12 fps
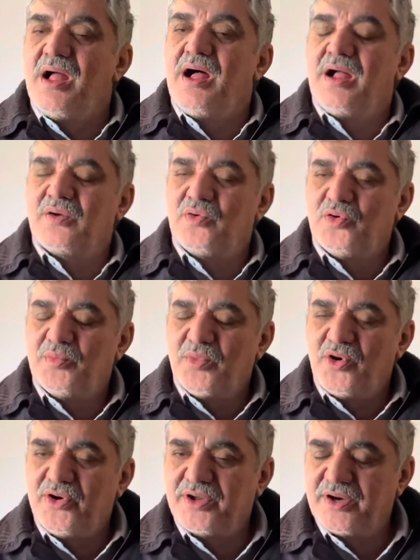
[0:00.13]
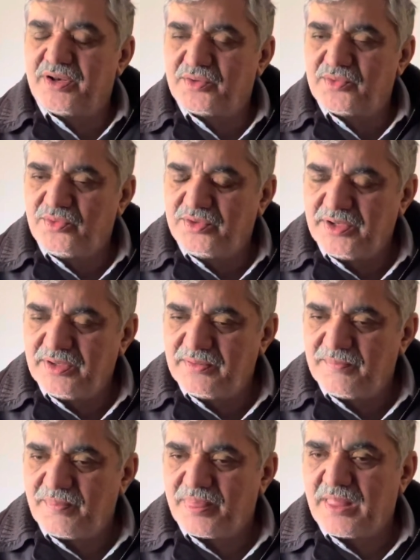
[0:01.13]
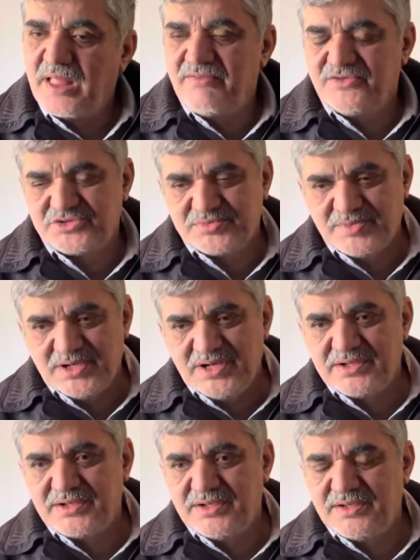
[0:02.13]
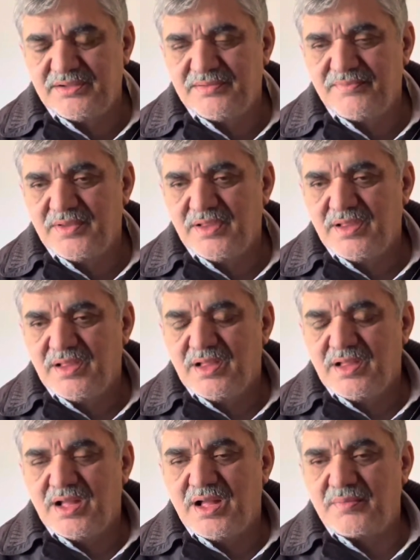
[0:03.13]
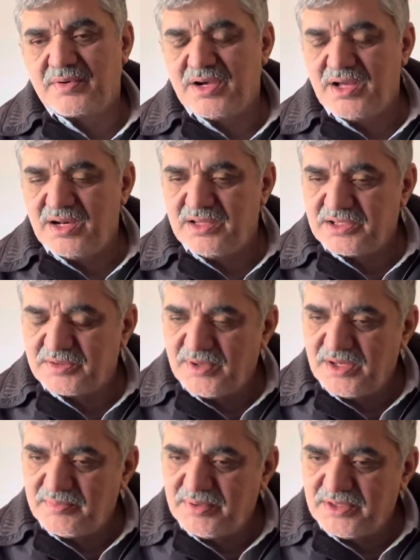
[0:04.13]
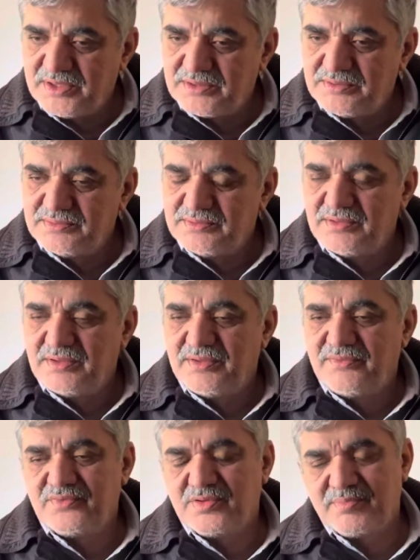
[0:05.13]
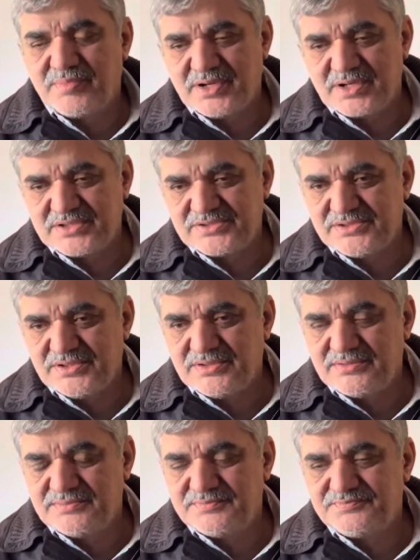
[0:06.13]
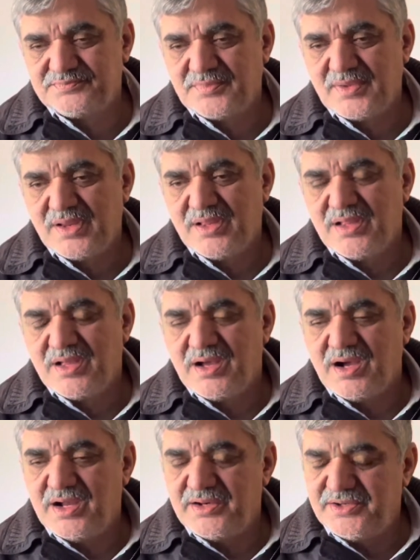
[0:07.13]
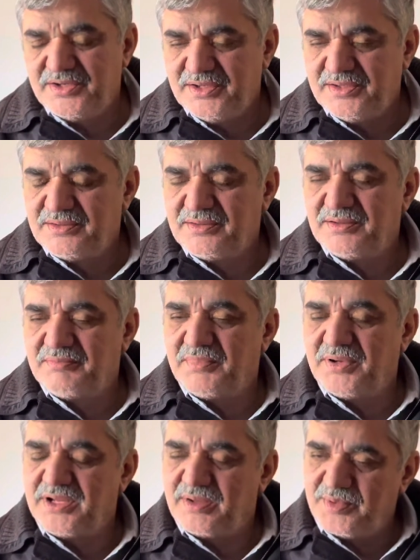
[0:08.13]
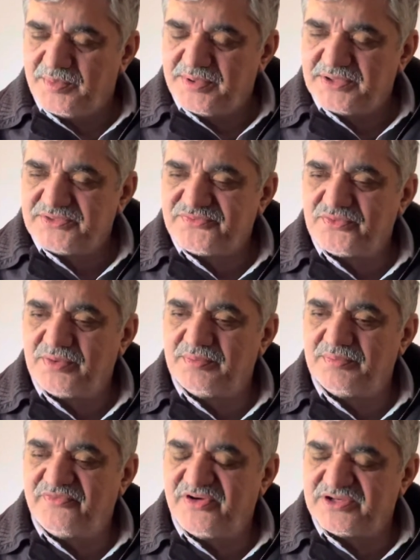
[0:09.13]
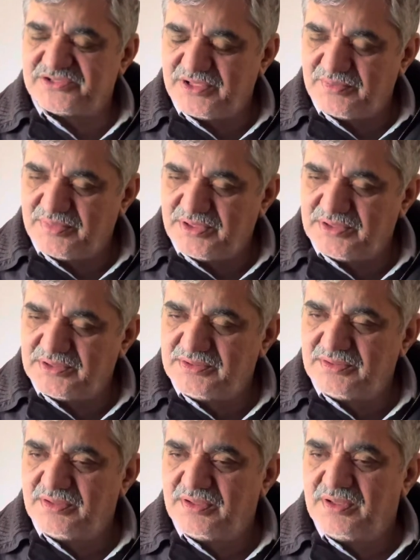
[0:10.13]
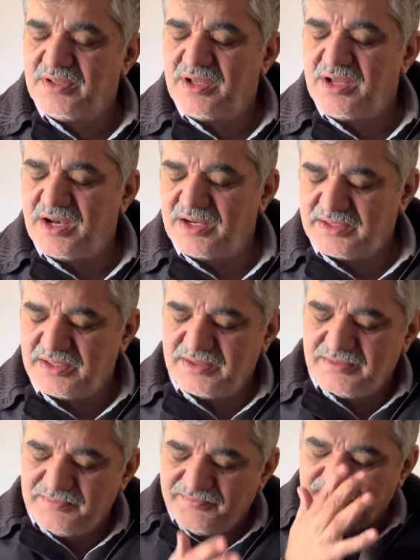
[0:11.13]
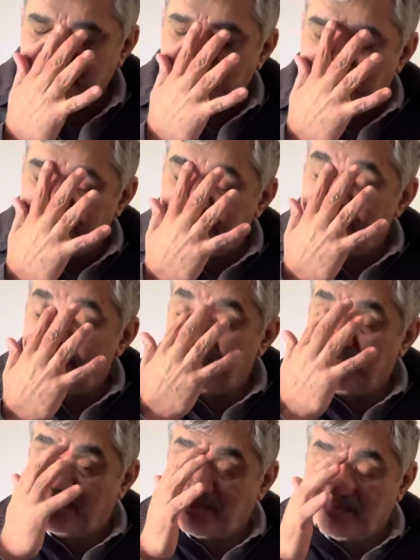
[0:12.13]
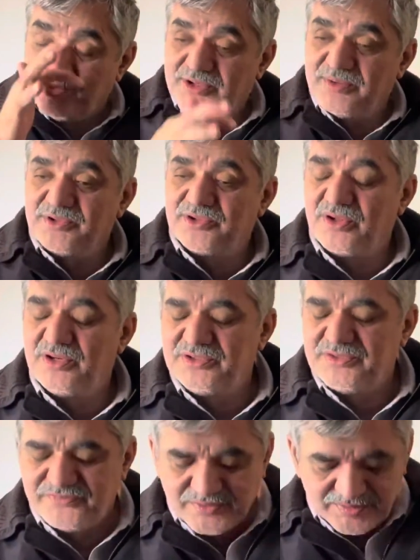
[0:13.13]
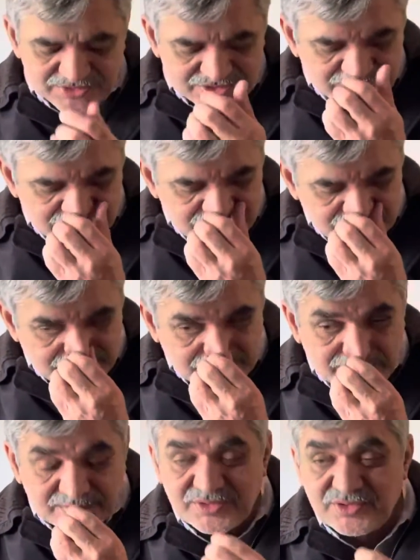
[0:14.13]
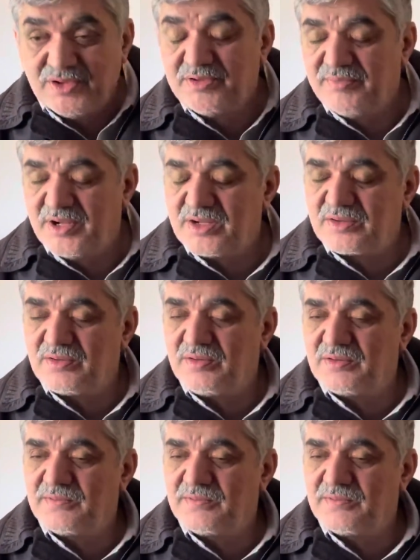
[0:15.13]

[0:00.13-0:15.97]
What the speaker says: Good morning and a good day. Have a smiling day. I'm Khalid Iqbal Bhatt from Pakistan. I did my MBBS from Faisalabad and then I did my diploma in dermatology from Institute of Dermatology, Bangkok.